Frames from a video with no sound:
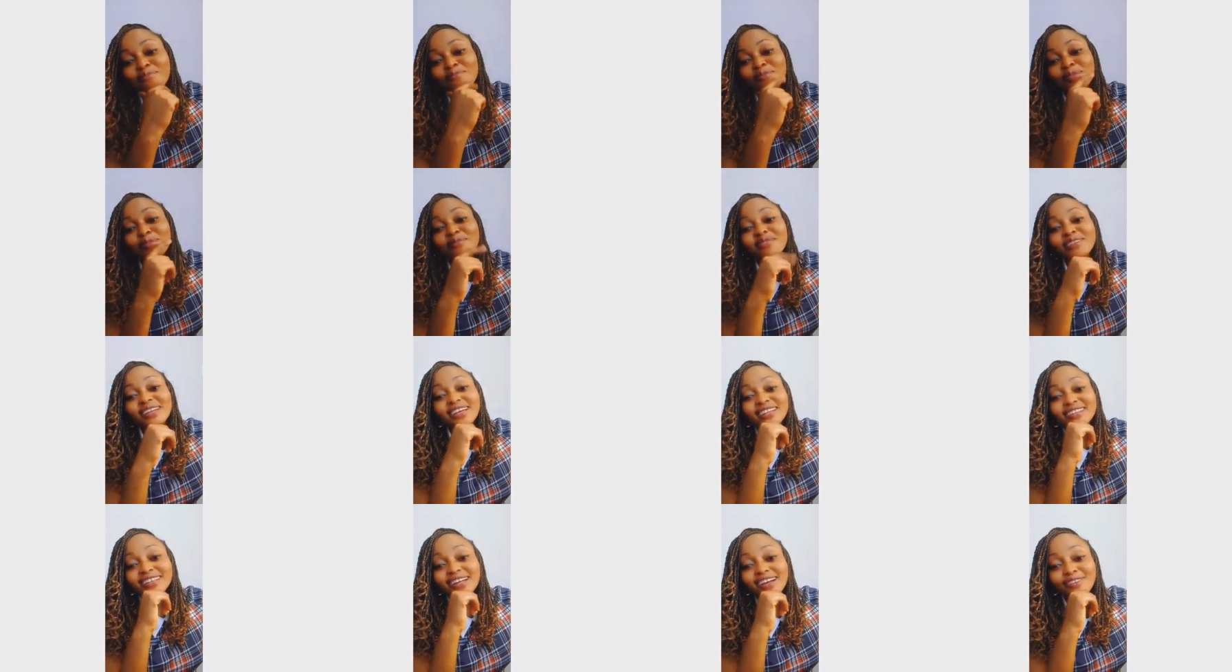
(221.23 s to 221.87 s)
Maybe
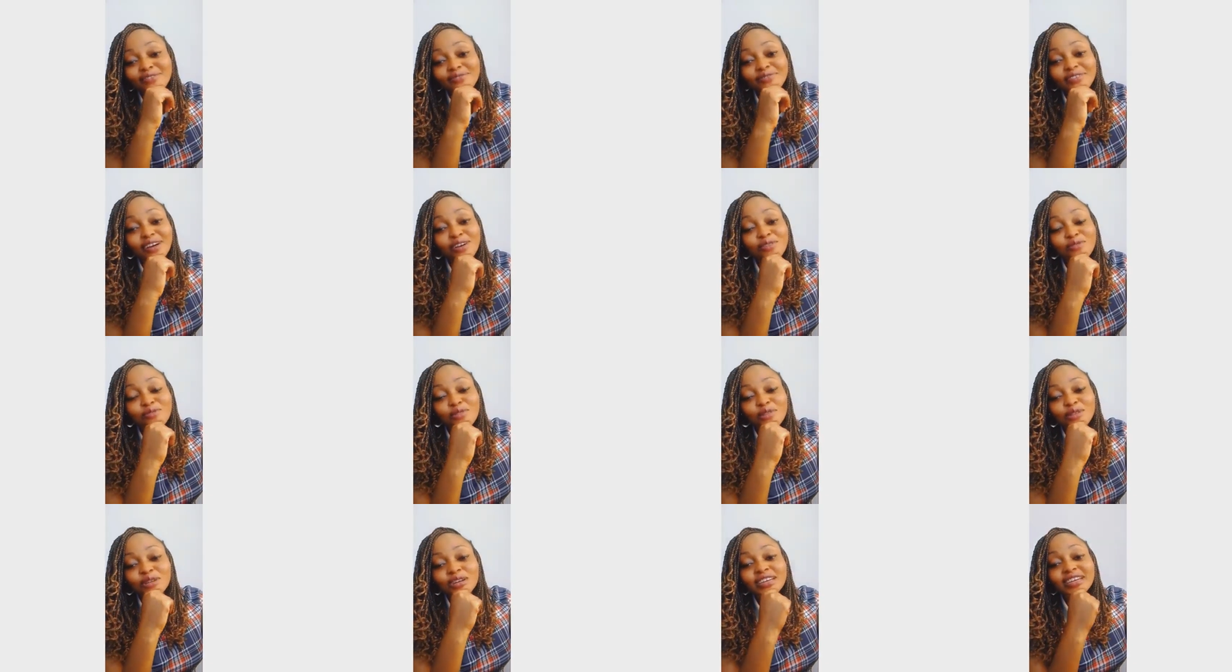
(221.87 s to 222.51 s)
Nigeria fan
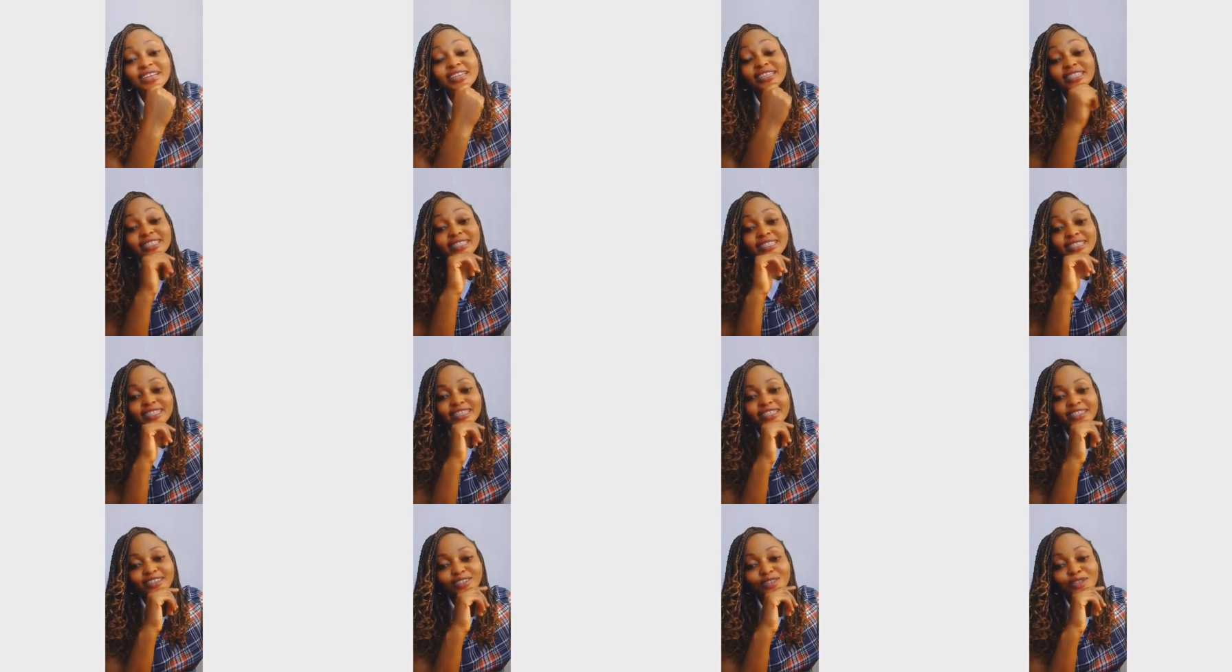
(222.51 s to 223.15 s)
war.
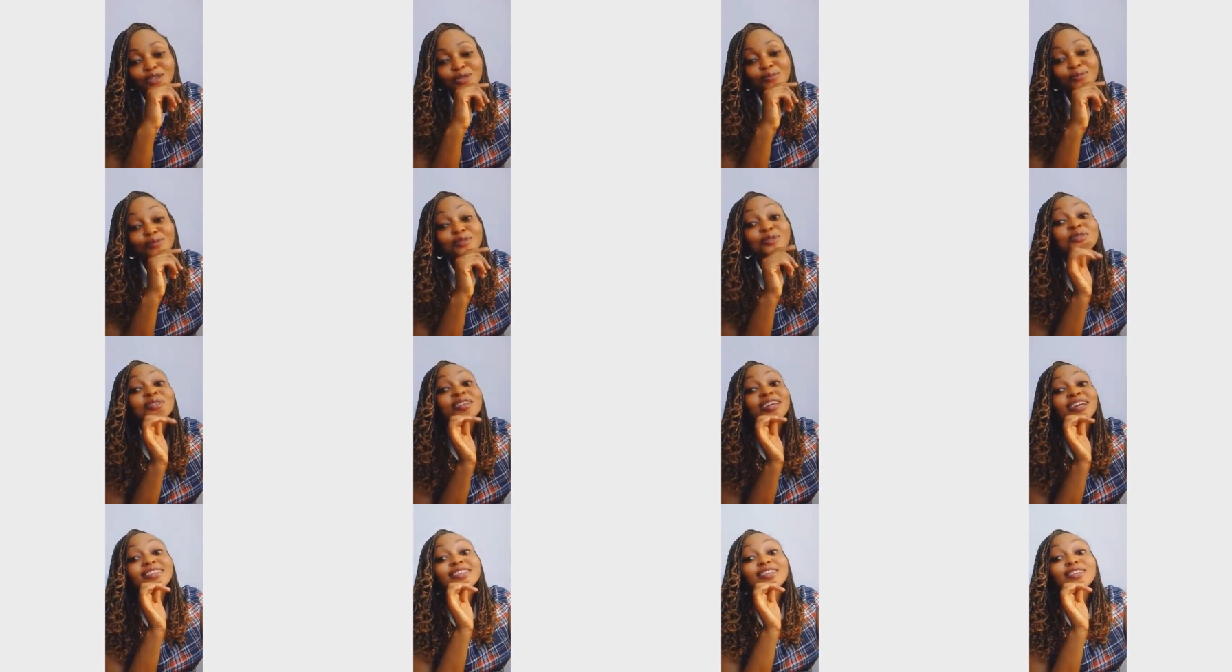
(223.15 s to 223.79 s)
See, you people
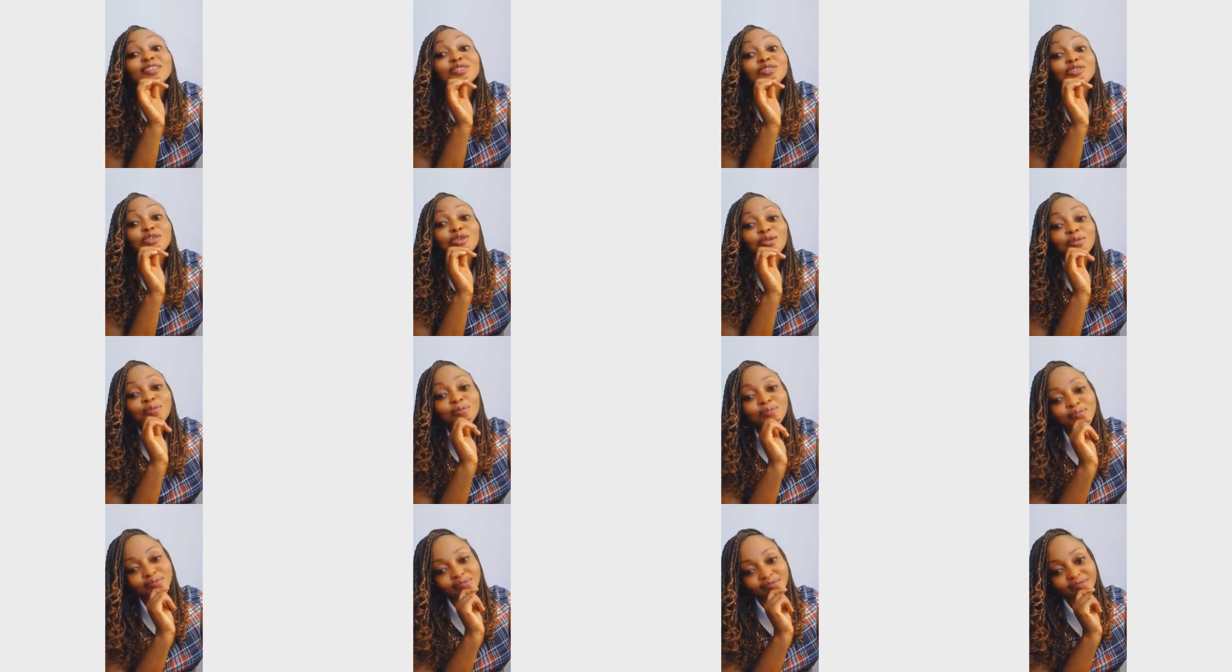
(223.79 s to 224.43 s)
should get a
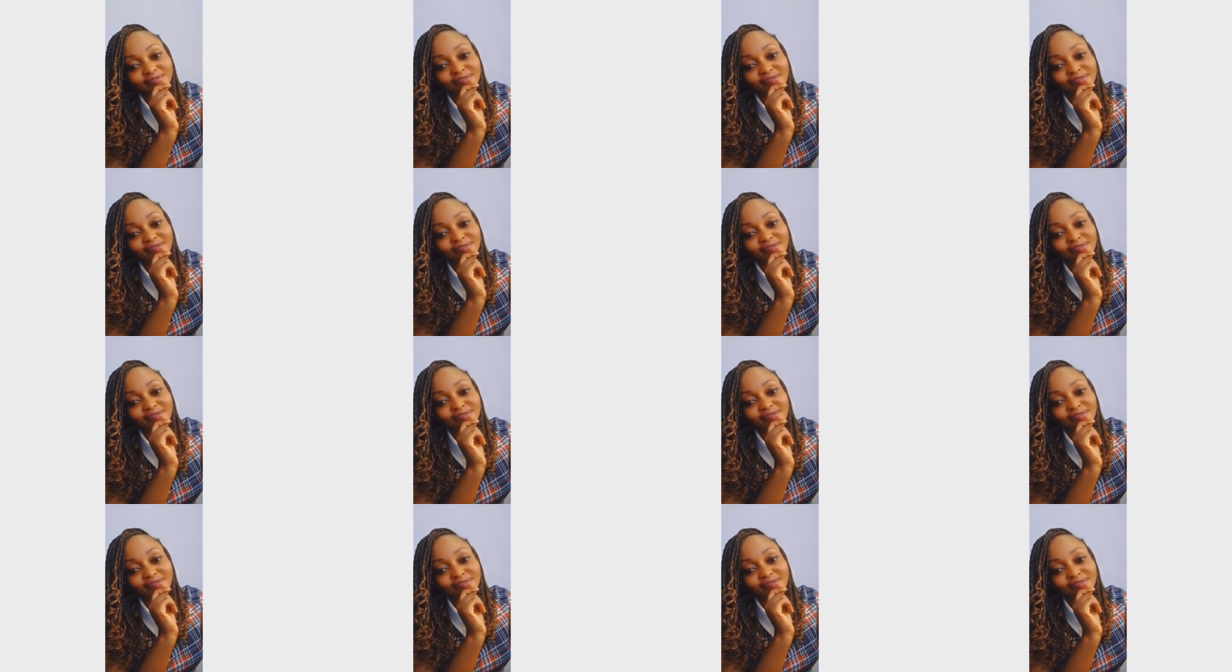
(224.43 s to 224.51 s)
job.